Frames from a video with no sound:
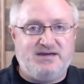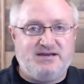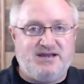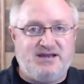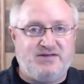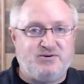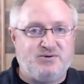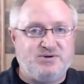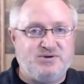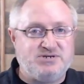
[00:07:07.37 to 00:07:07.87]

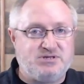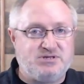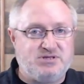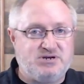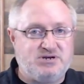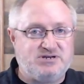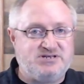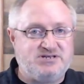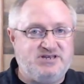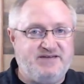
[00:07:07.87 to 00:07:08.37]
Now there is a
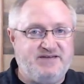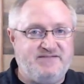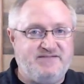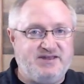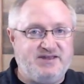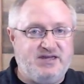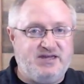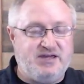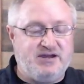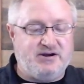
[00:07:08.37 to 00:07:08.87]
little
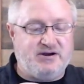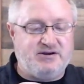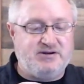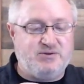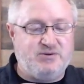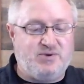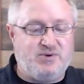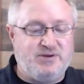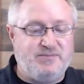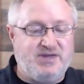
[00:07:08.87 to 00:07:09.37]
divot here, and
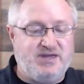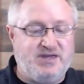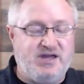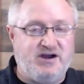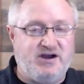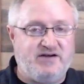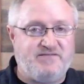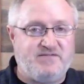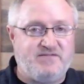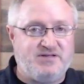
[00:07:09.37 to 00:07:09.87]
you want to be
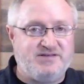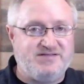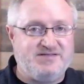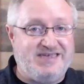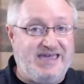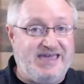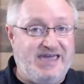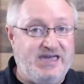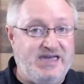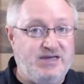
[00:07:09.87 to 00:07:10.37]
careful on
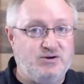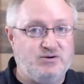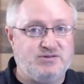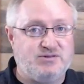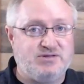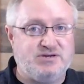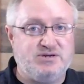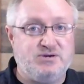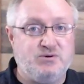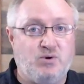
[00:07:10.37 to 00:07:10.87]
the angle
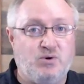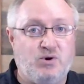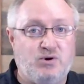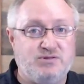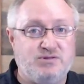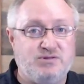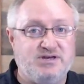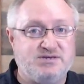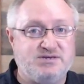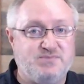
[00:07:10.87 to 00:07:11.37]
that you
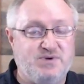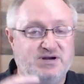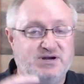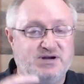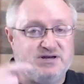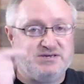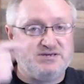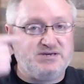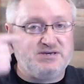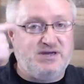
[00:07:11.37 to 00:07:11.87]
hold this,
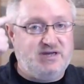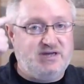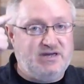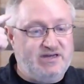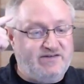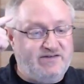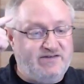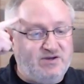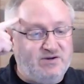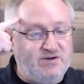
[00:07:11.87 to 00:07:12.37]
because
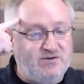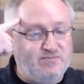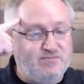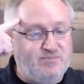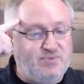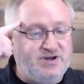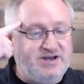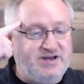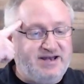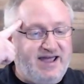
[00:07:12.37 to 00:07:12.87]
if you
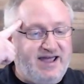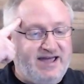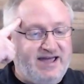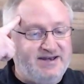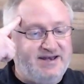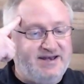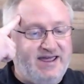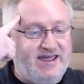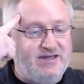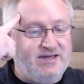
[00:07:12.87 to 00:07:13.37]
put it at
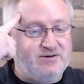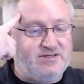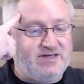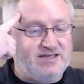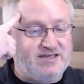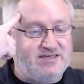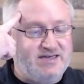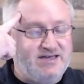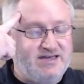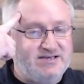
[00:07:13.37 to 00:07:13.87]
an angle
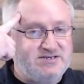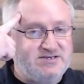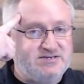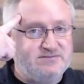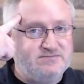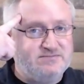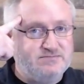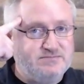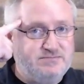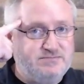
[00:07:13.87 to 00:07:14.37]
like this
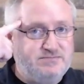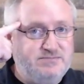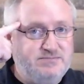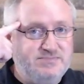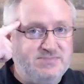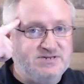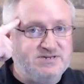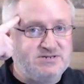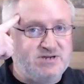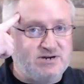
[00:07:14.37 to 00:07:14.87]

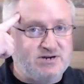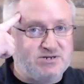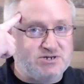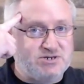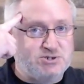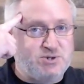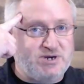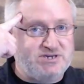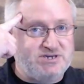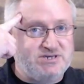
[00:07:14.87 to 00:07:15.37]
and start to
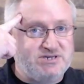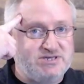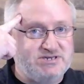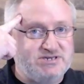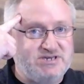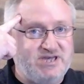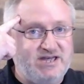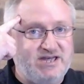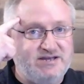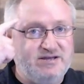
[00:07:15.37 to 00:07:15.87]
stretch the
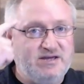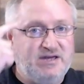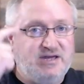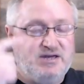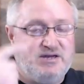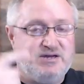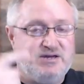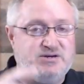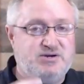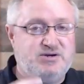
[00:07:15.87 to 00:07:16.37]
skin,
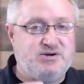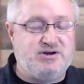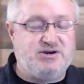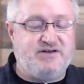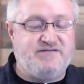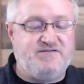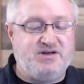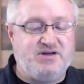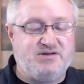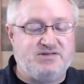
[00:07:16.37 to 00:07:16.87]
you're going
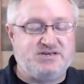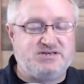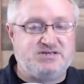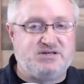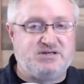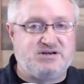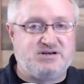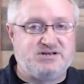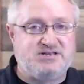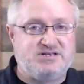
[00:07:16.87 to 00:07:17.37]
to feel this
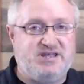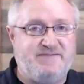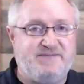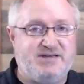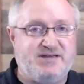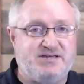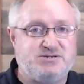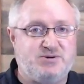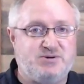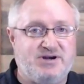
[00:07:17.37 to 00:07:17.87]
little
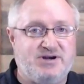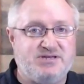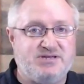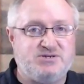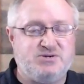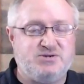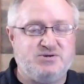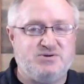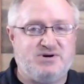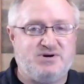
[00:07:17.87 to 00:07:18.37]
divot try
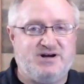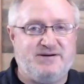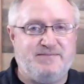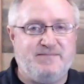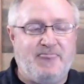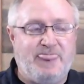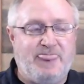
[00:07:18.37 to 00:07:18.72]
to